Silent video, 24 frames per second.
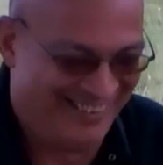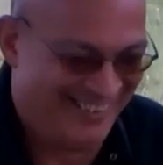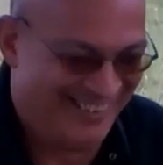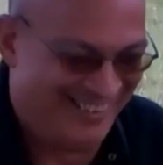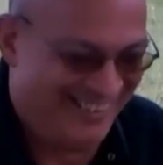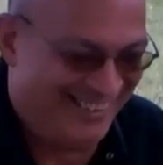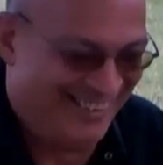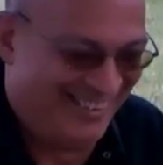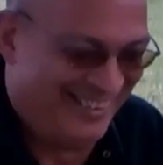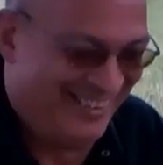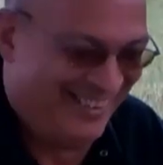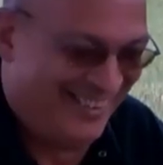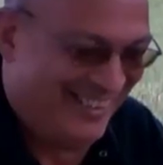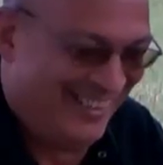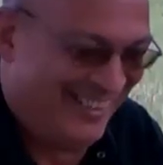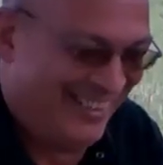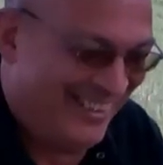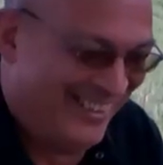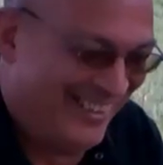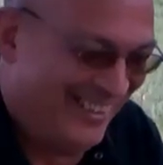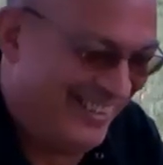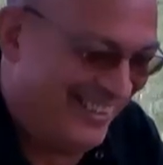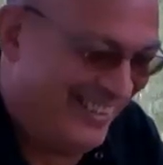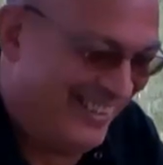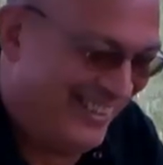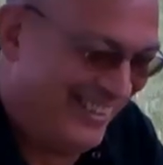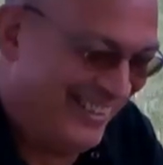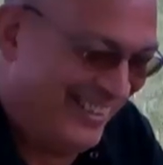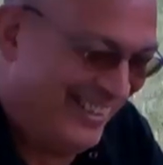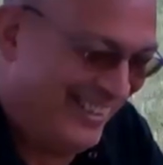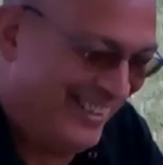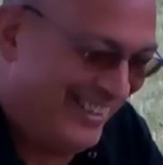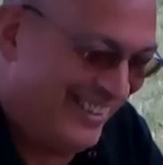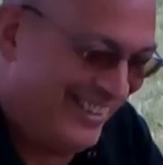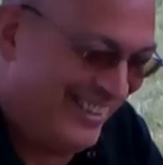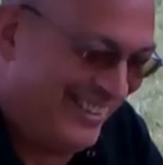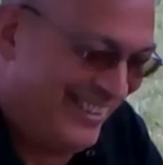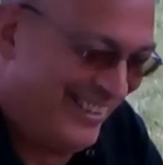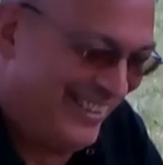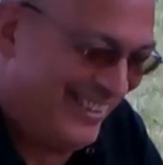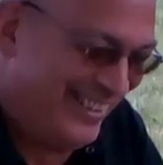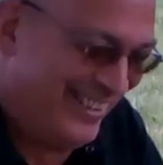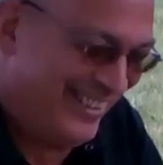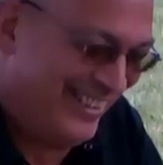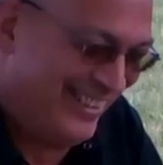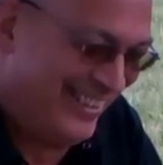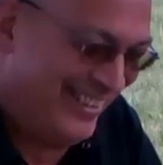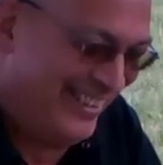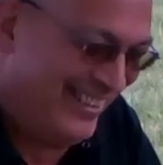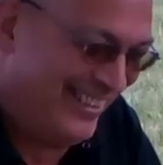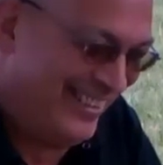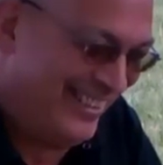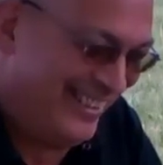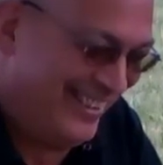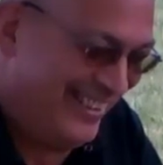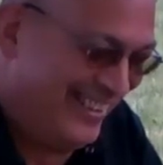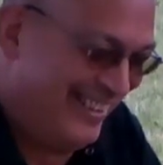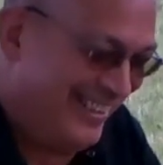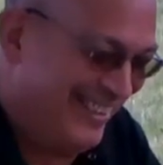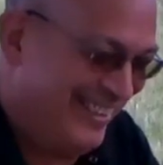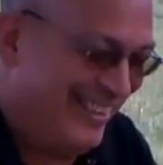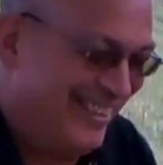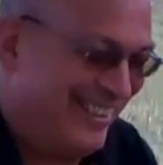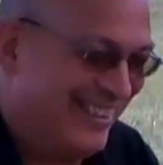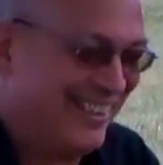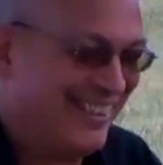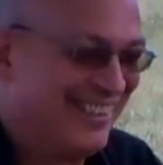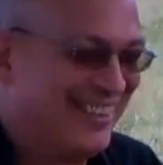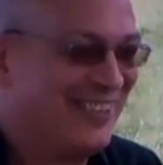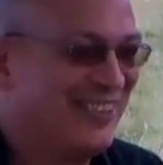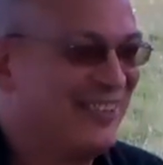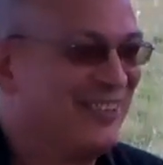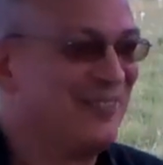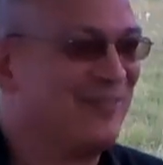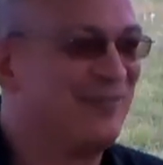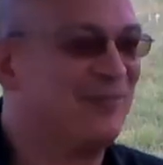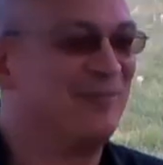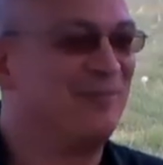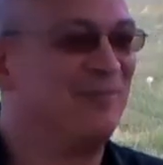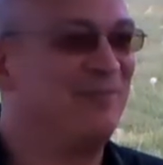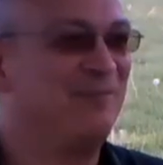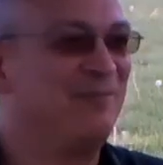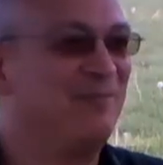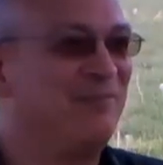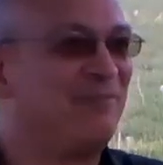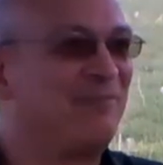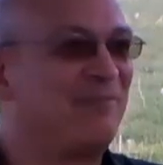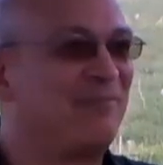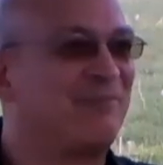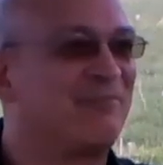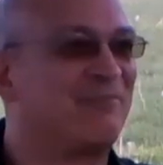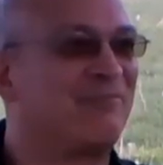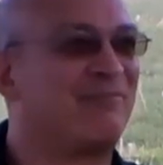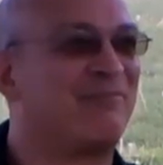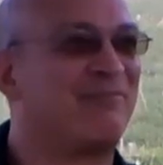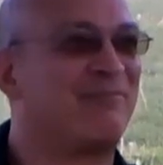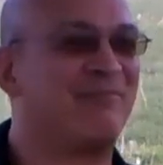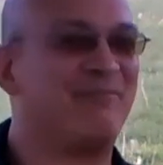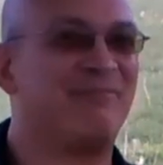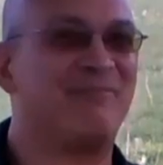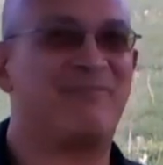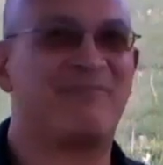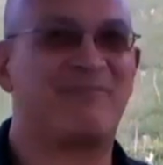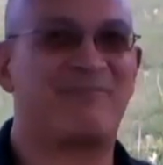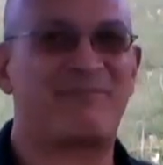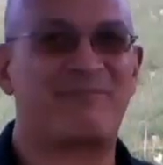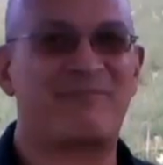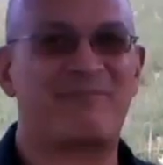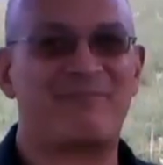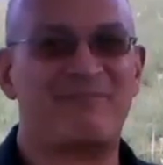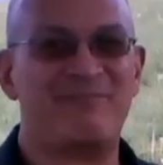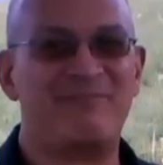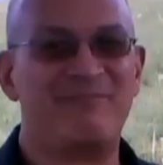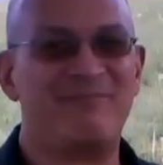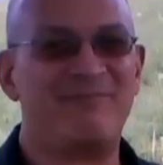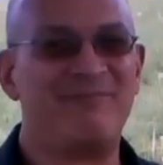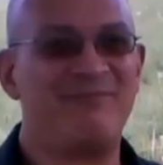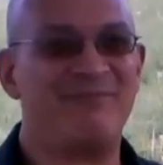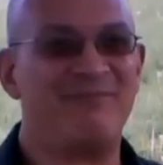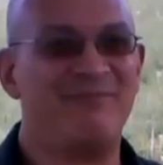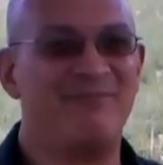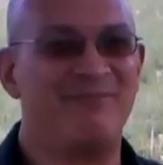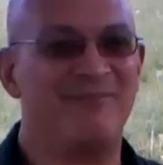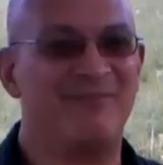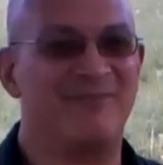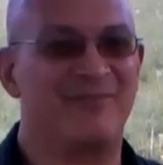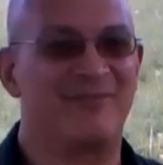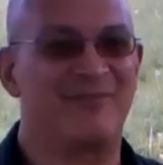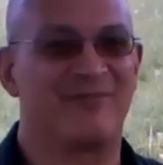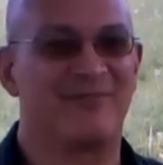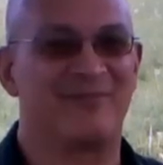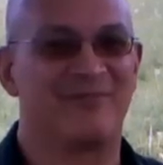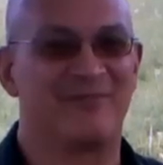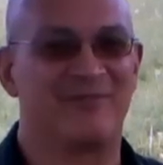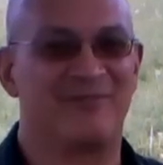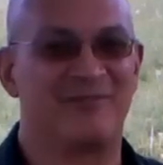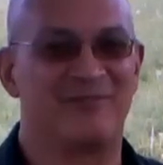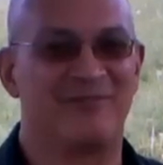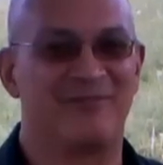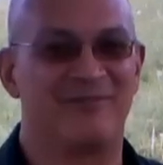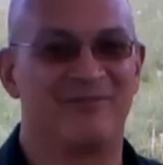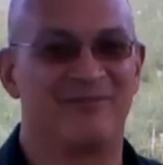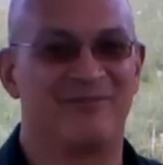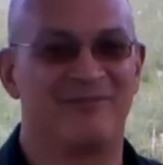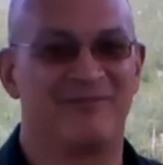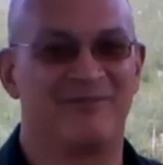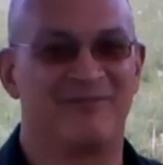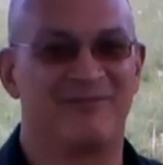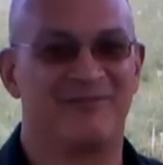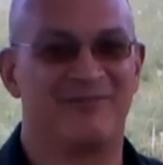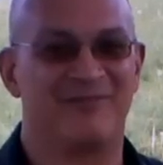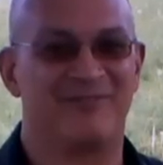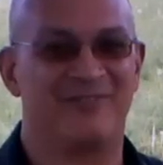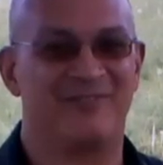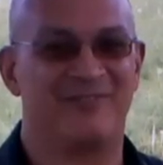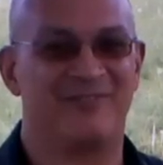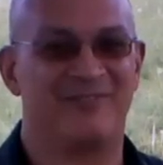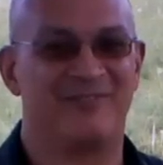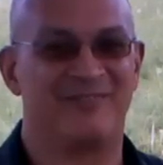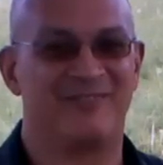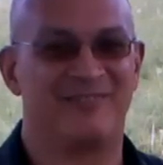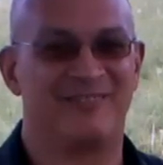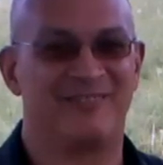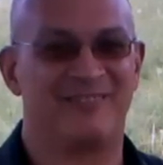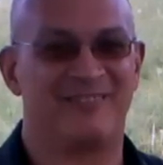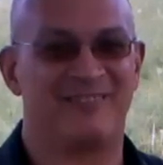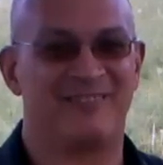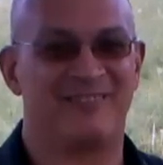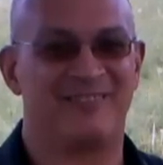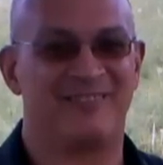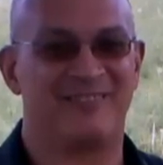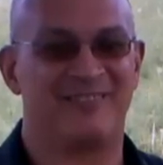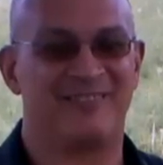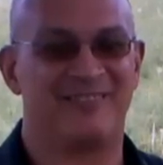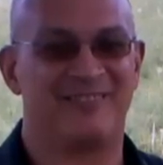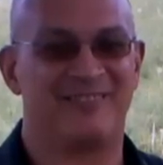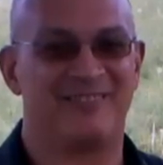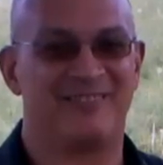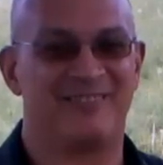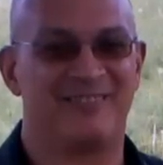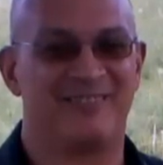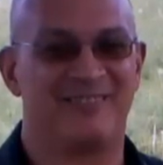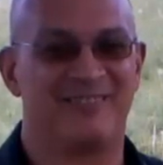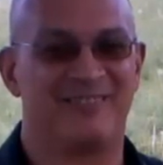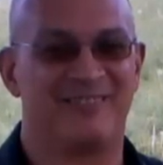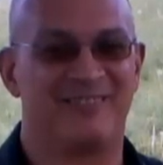No words are spoken by the person on screen.